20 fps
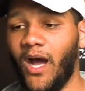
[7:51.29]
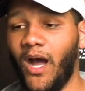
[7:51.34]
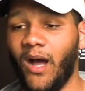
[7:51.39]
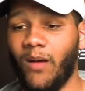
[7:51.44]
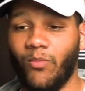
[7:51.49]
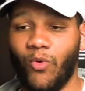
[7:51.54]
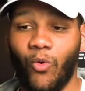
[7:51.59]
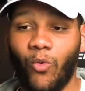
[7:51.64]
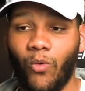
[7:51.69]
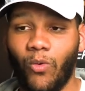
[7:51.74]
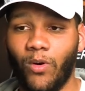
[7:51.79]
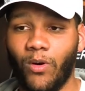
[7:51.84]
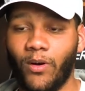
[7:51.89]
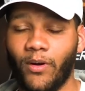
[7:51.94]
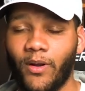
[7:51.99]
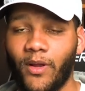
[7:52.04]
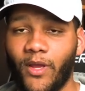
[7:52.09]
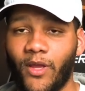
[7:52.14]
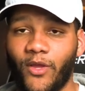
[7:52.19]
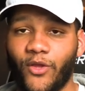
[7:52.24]
um,
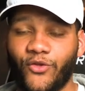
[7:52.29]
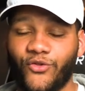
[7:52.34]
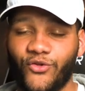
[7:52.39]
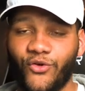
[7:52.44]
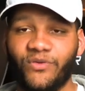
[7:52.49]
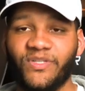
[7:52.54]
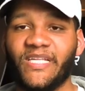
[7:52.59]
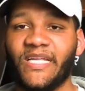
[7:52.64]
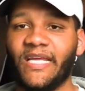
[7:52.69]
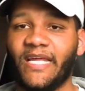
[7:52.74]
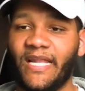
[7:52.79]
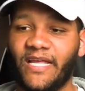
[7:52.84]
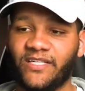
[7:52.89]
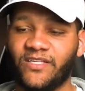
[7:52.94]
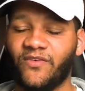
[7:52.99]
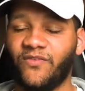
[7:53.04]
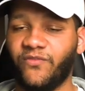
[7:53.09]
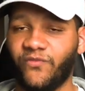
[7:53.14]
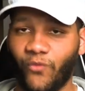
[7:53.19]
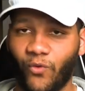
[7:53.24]
or using it
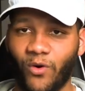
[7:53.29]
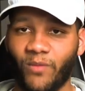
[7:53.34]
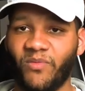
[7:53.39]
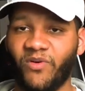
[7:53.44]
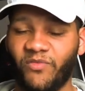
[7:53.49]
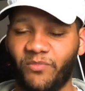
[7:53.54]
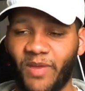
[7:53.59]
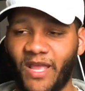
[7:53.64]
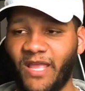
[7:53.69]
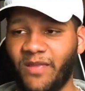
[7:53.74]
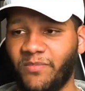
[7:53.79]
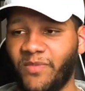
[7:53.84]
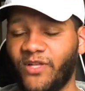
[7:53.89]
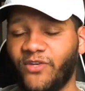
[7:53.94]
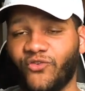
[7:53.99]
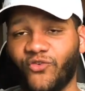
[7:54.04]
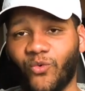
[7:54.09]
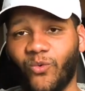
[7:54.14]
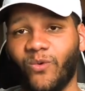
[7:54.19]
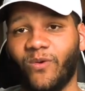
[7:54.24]
as a form of
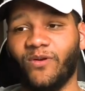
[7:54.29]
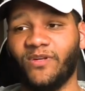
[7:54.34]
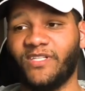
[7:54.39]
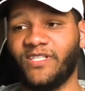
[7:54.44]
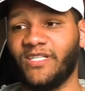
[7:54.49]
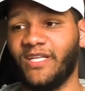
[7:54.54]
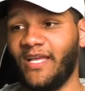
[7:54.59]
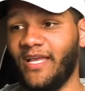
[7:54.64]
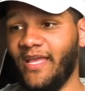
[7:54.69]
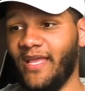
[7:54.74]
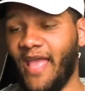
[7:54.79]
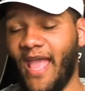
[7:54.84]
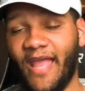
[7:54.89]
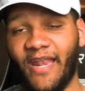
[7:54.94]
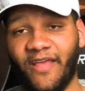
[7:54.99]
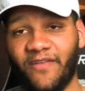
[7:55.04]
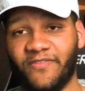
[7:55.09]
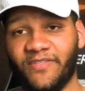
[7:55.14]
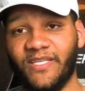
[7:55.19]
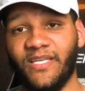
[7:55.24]
payment towards
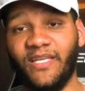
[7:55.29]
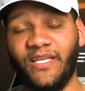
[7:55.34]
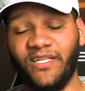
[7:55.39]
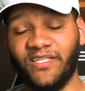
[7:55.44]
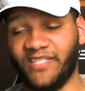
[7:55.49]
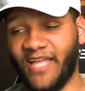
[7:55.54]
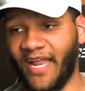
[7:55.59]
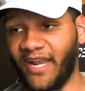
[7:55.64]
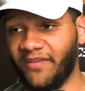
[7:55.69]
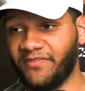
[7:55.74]
N F Ts.